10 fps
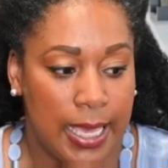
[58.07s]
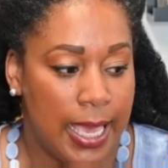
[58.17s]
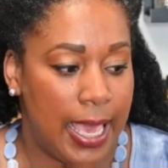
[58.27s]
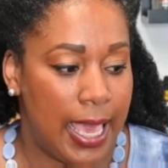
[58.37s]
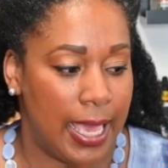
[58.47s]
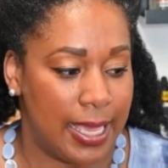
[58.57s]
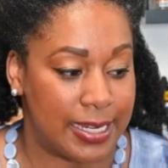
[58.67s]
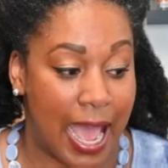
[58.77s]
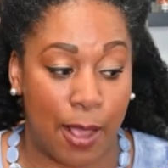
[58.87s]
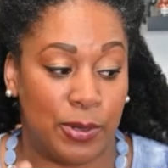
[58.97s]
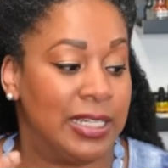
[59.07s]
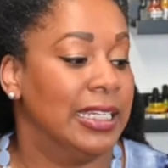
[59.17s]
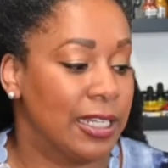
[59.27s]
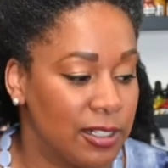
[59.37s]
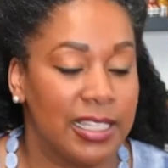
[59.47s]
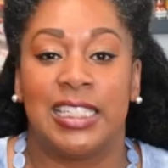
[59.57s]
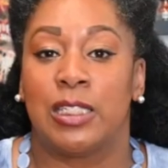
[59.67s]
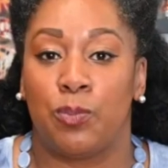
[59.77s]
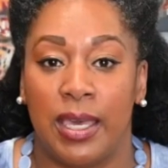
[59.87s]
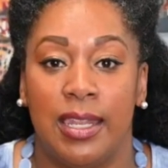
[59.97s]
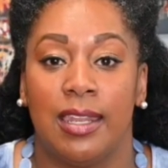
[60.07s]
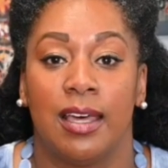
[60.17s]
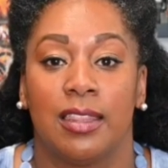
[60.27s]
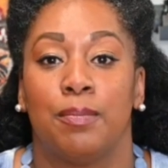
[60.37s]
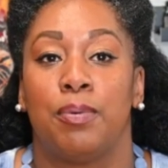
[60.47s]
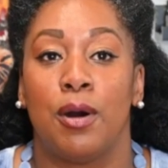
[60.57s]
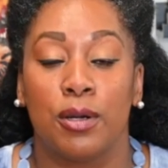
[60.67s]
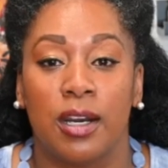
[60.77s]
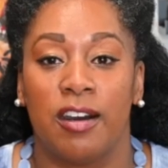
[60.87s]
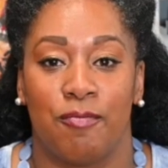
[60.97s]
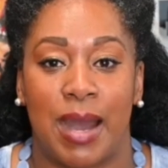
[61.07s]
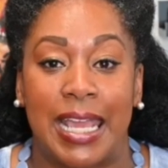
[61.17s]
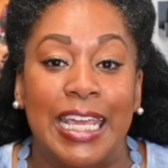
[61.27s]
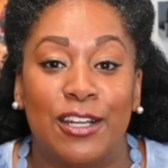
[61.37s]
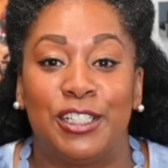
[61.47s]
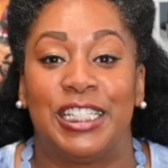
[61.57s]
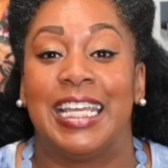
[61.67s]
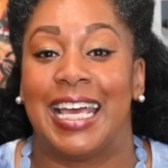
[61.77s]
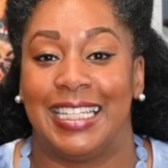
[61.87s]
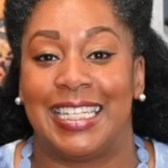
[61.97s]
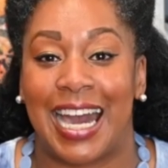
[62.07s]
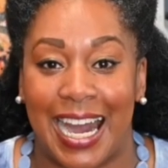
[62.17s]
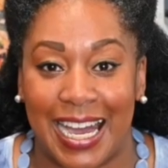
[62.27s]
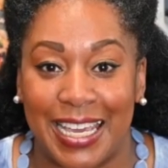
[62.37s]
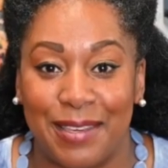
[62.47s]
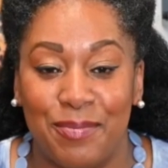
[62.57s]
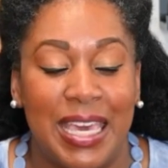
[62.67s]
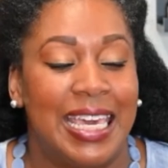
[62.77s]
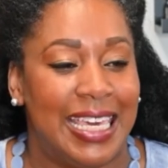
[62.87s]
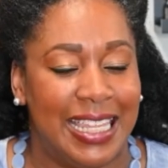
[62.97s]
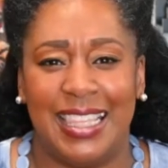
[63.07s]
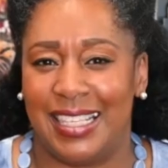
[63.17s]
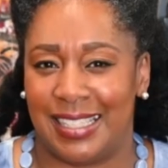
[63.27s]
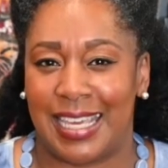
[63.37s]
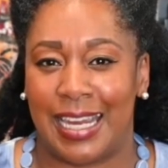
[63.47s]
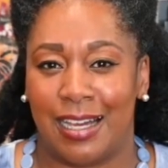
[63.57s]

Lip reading: And I would literally spend the bulk of my energy and time in this state of